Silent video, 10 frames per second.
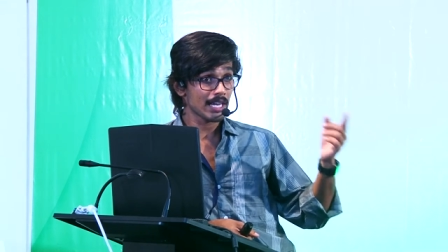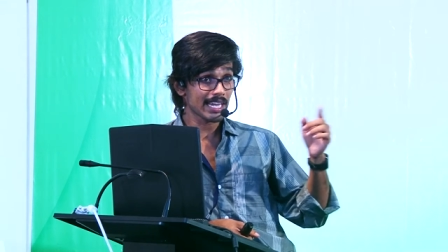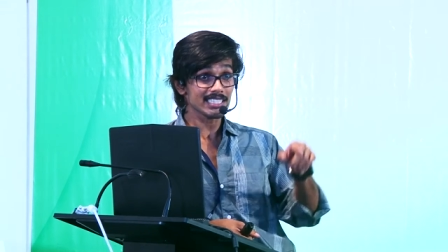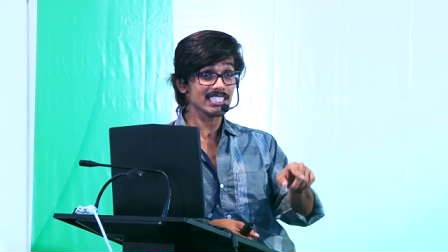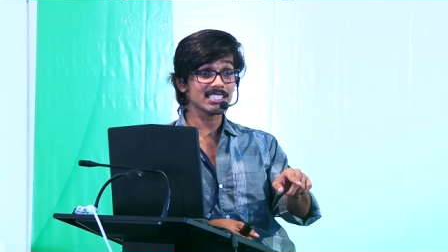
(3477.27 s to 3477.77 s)

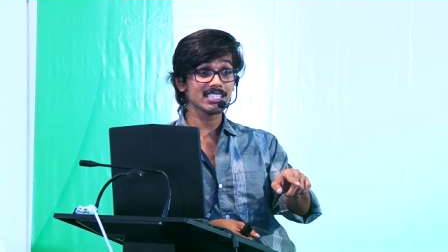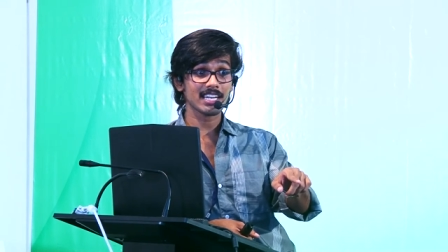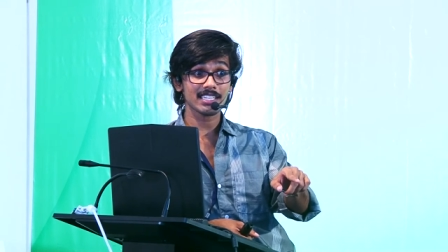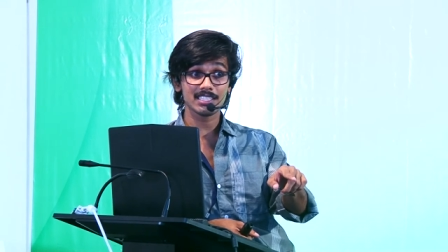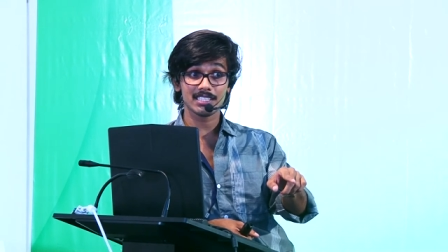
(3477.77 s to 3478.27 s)
And there's
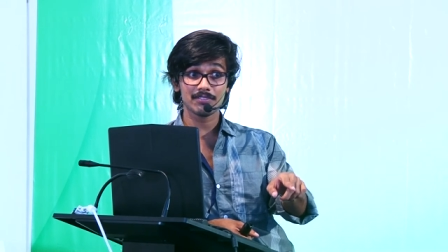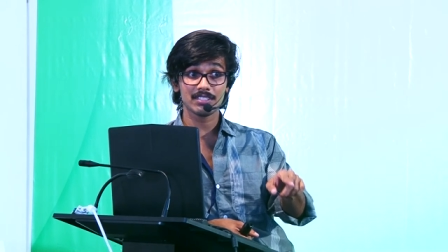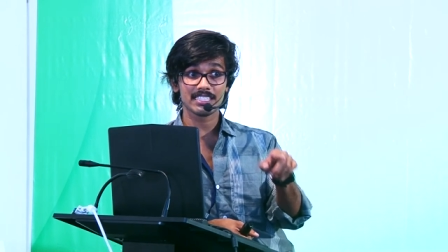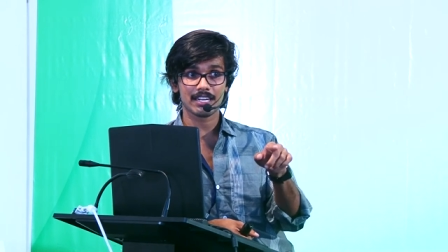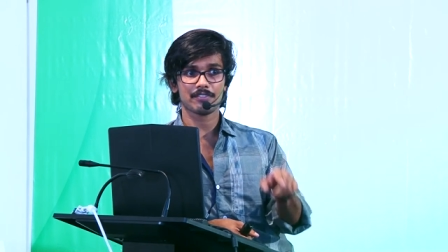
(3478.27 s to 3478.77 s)
another thing
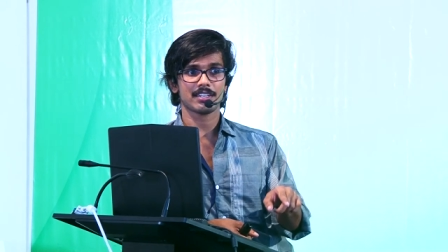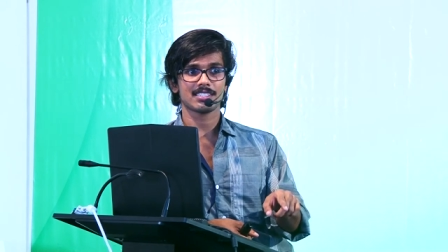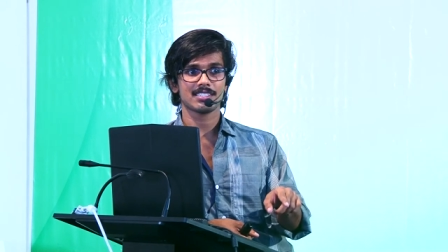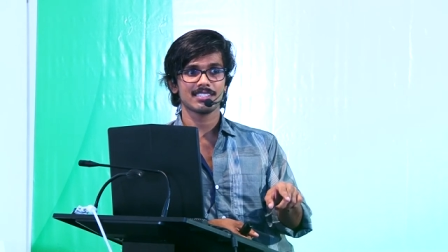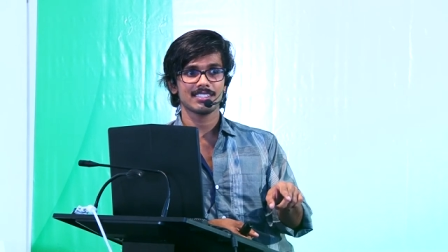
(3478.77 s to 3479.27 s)
with
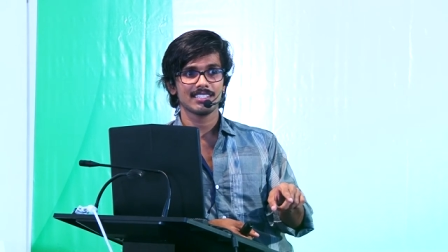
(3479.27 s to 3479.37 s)
reference.